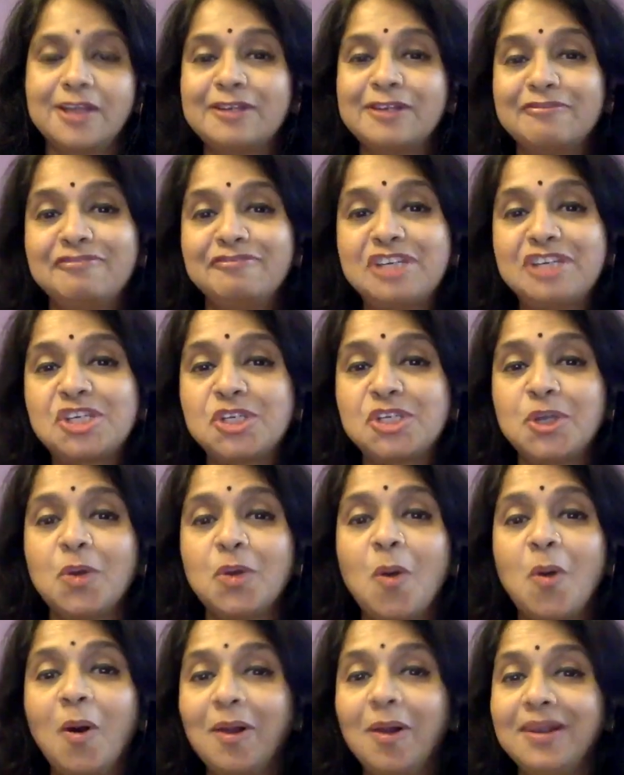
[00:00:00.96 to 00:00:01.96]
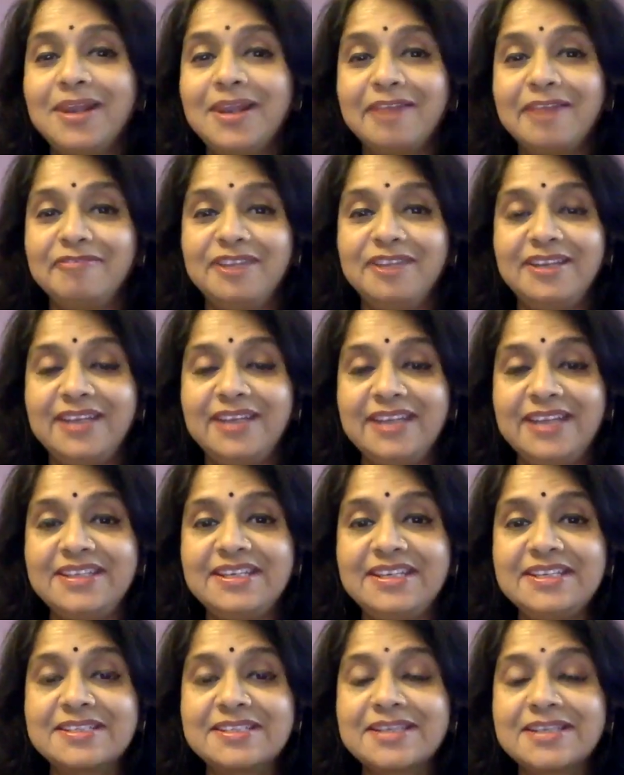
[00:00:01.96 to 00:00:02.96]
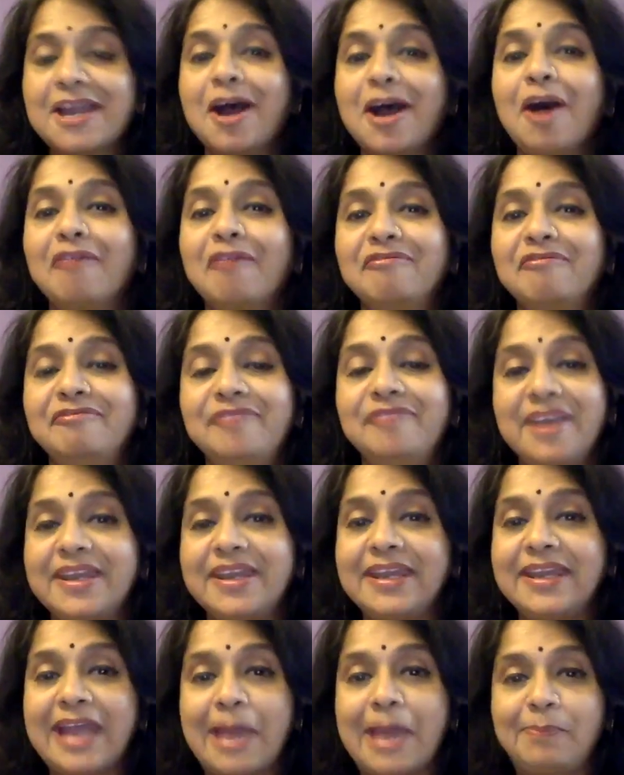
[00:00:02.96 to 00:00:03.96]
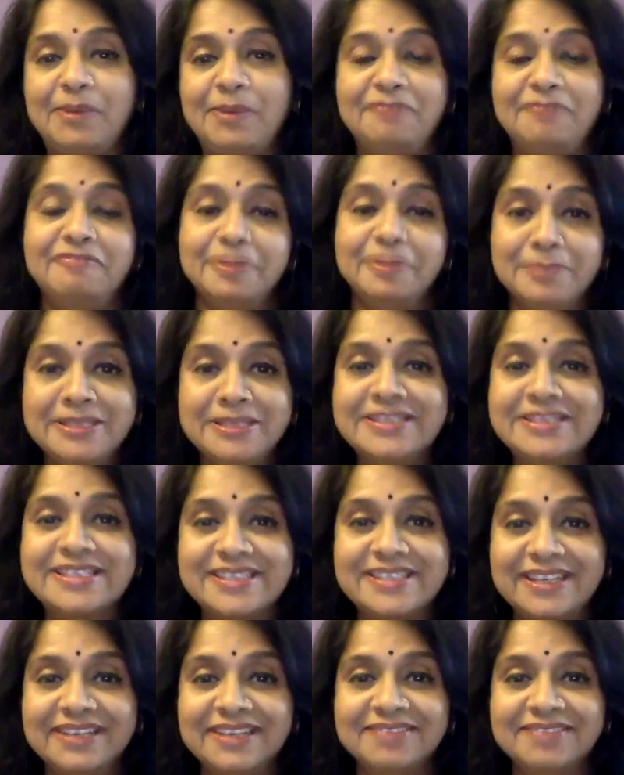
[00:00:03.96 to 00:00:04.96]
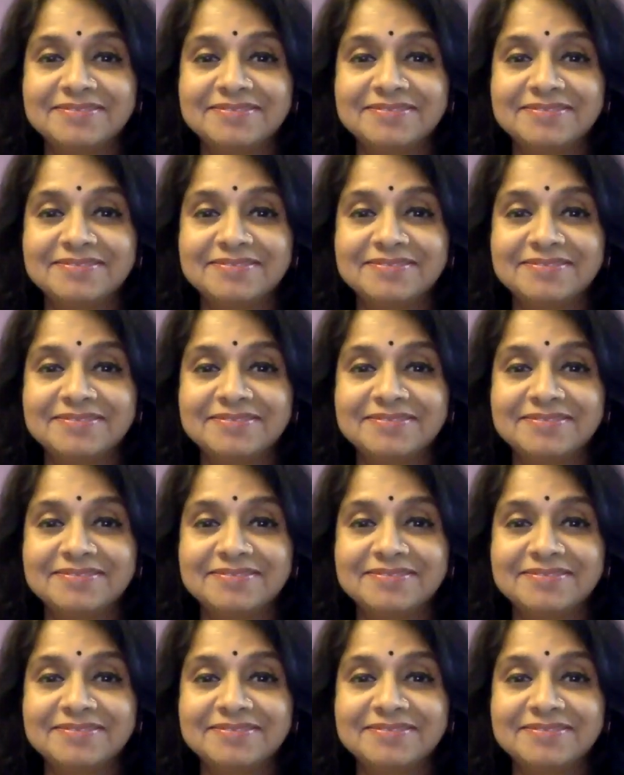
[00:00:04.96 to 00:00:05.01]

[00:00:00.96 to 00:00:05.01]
wish you all lovely ladies a very happy Women's Day.